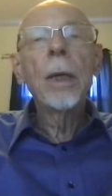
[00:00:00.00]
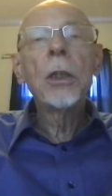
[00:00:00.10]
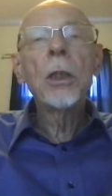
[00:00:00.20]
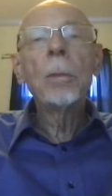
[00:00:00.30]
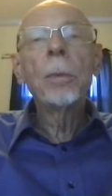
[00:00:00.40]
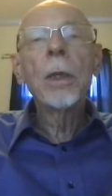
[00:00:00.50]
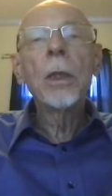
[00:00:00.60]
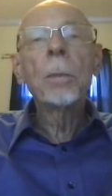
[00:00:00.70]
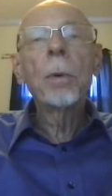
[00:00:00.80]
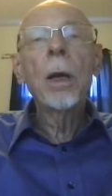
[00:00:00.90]
as deeply
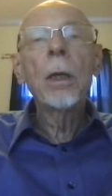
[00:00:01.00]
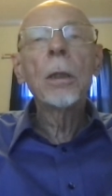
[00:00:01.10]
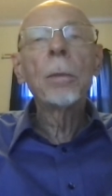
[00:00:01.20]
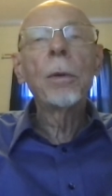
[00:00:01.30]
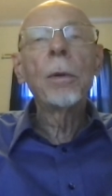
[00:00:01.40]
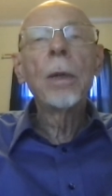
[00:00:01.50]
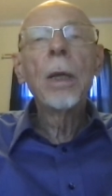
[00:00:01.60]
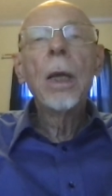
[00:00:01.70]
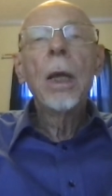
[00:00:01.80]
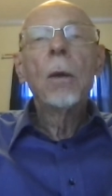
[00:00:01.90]
as possible.
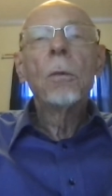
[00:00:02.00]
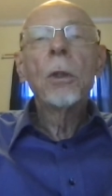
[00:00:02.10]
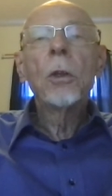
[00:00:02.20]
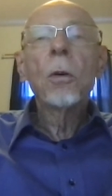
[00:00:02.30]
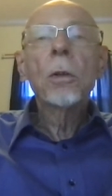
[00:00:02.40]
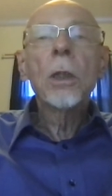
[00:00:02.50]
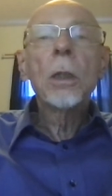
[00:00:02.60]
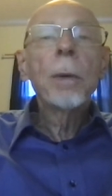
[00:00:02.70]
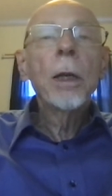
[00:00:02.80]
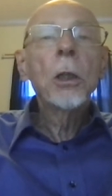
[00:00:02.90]
We talked
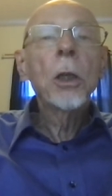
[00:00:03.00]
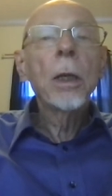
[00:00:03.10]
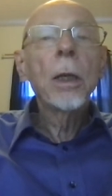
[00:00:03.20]
especially